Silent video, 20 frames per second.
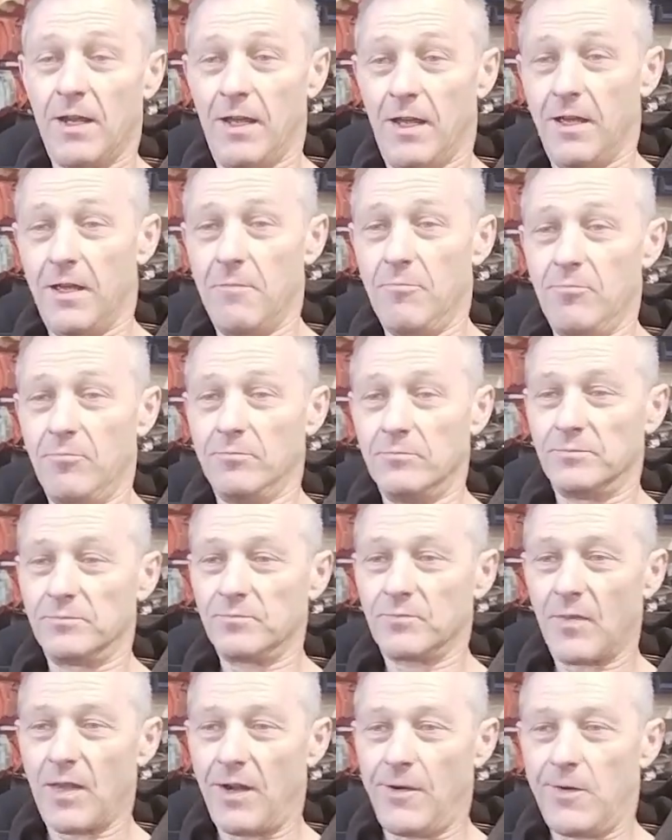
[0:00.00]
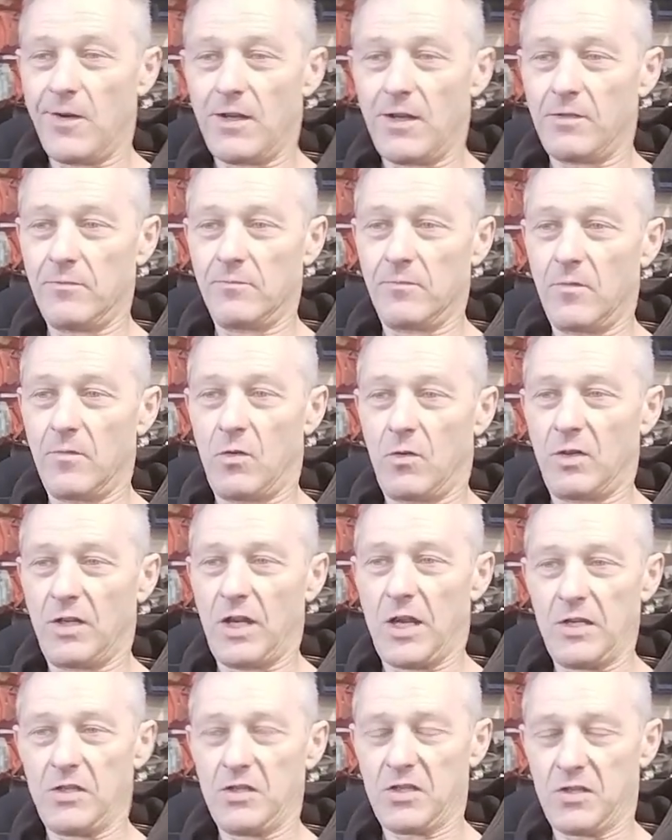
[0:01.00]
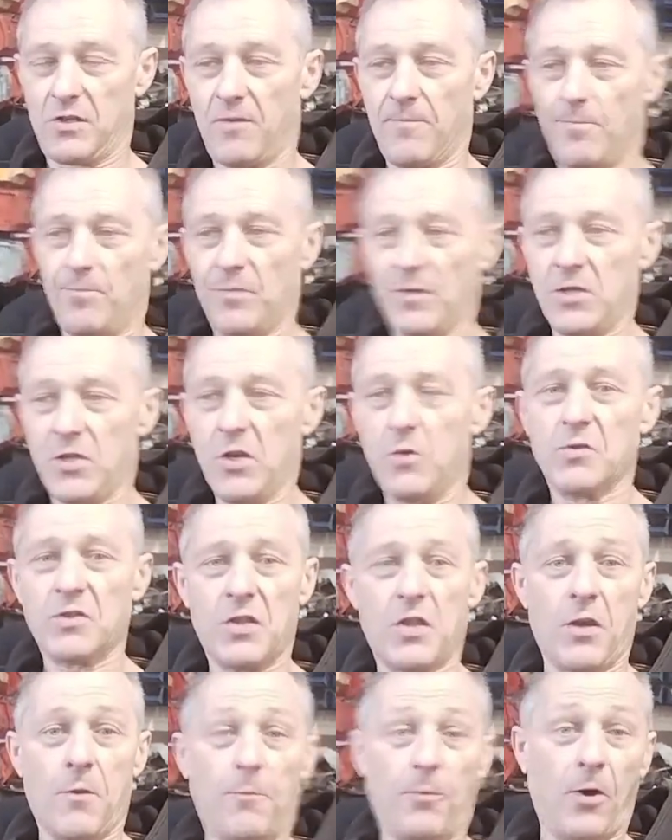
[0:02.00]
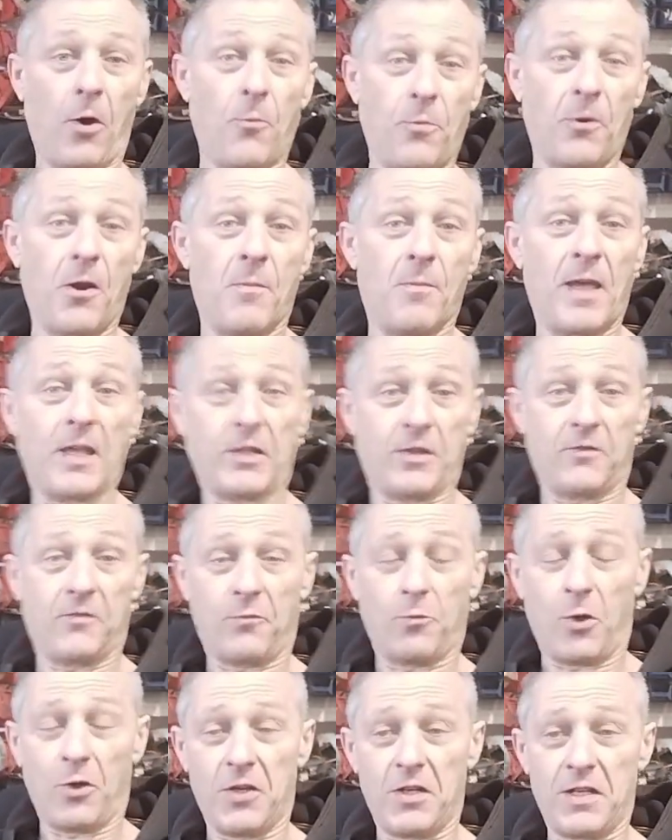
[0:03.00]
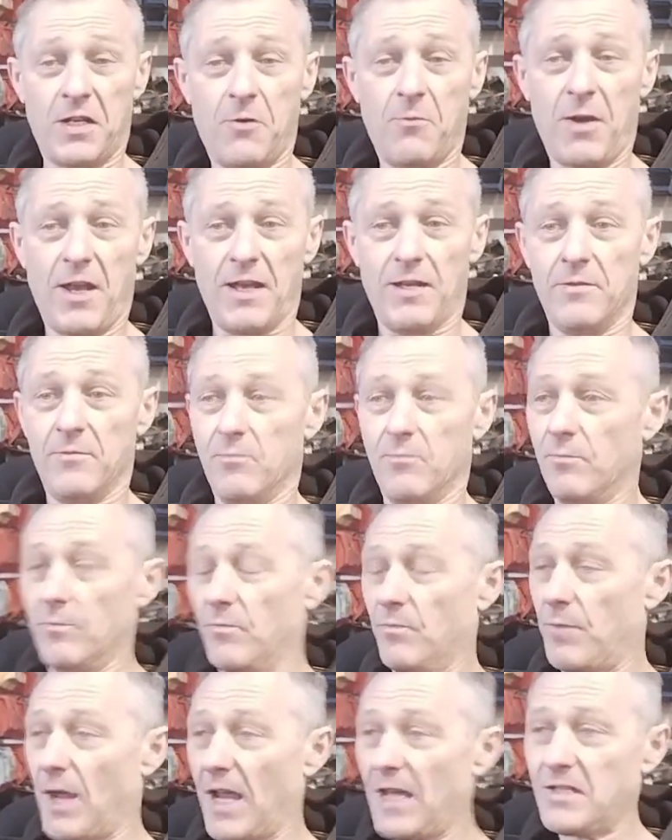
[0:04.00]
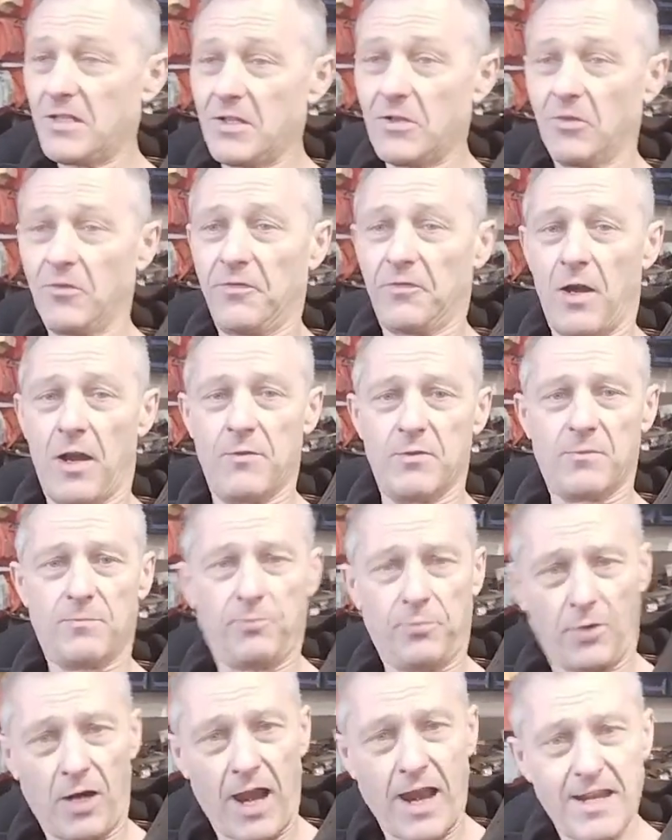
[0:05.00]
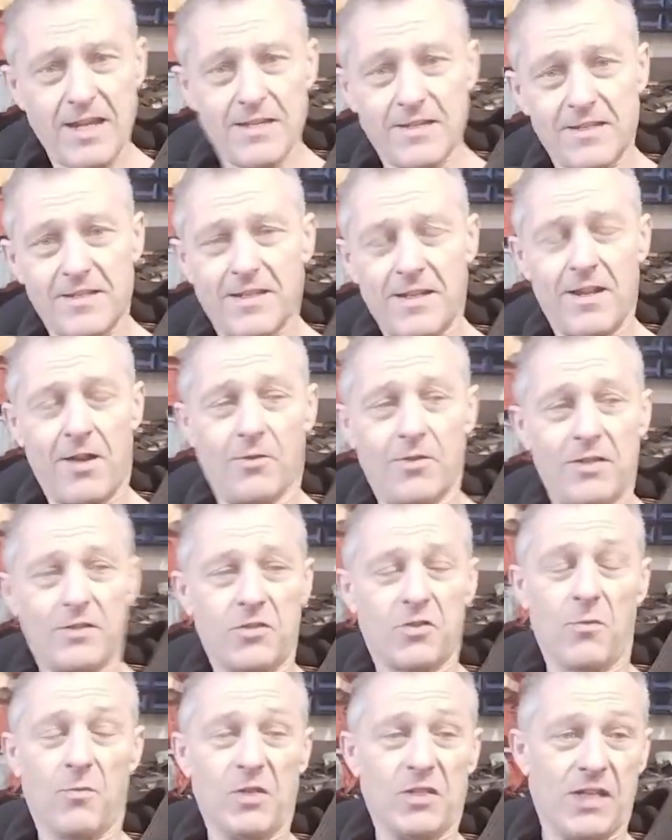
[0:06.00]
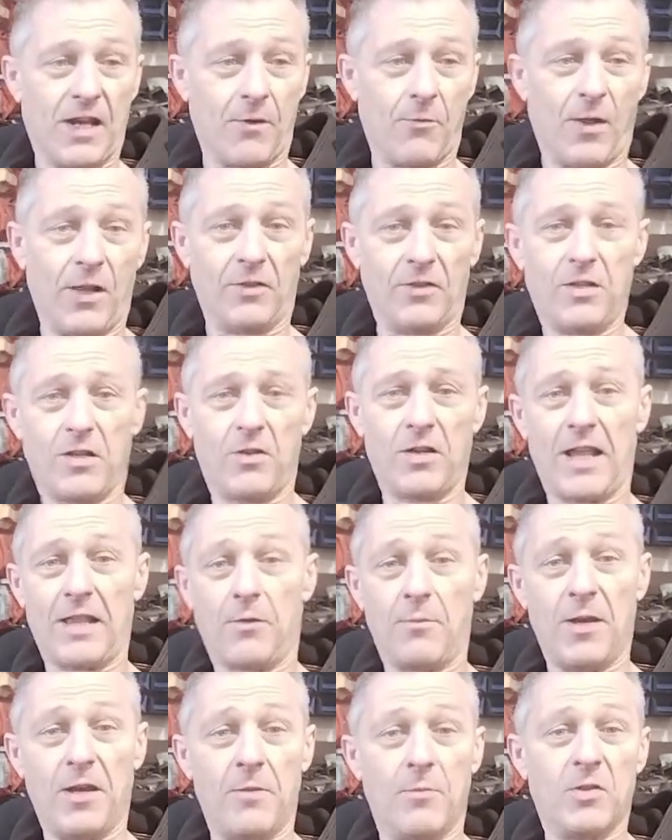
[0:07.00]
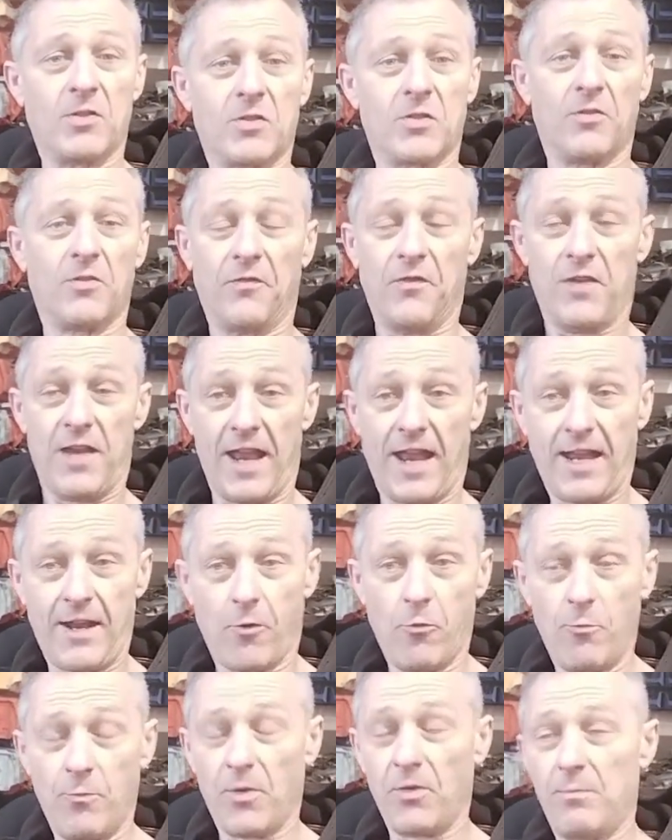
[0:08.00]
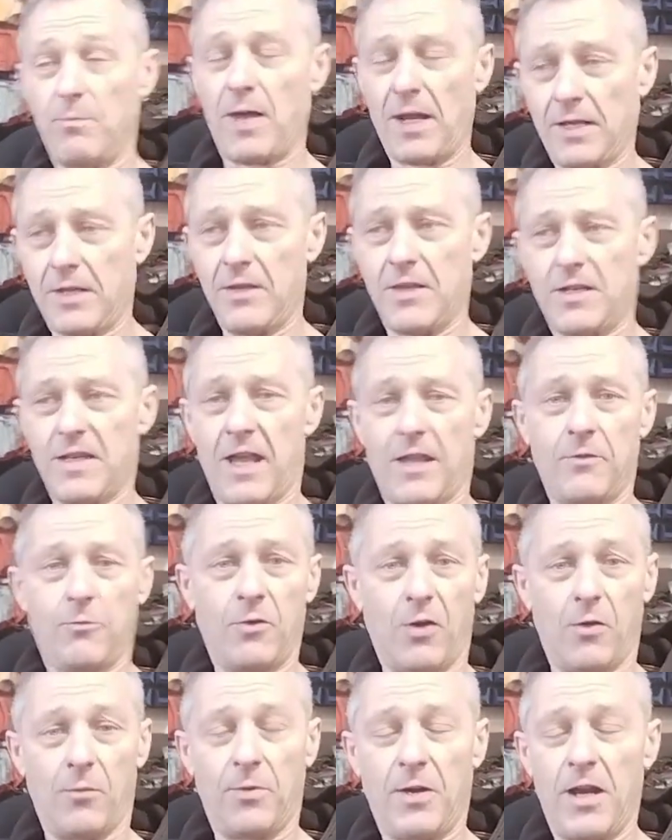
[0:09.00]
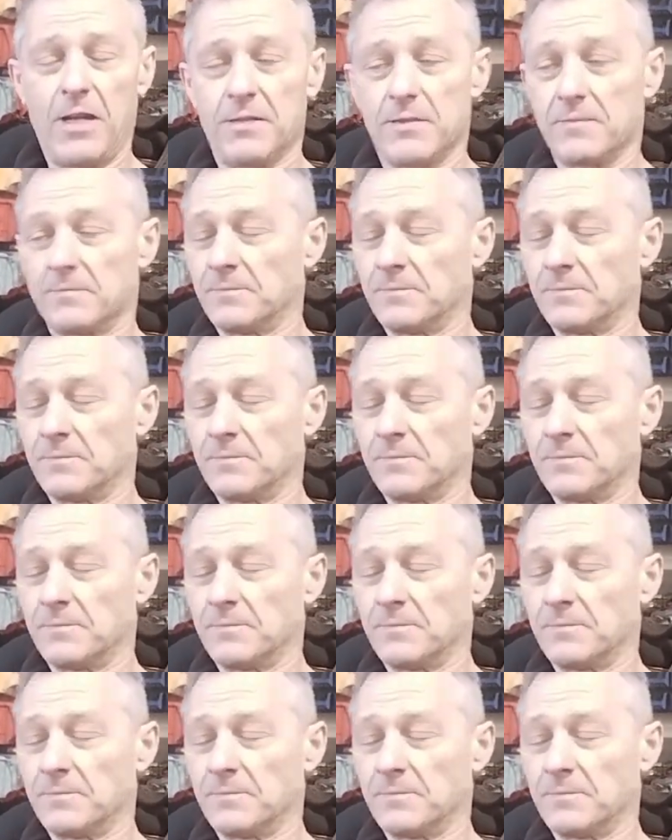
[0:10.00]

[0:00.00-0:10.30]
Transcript: It's using the appropriate method for what you're doing. Bicycle frames, brazed, you know, and some are TIG welded on aluminium and stuff now, but back in the day, they were all brazed.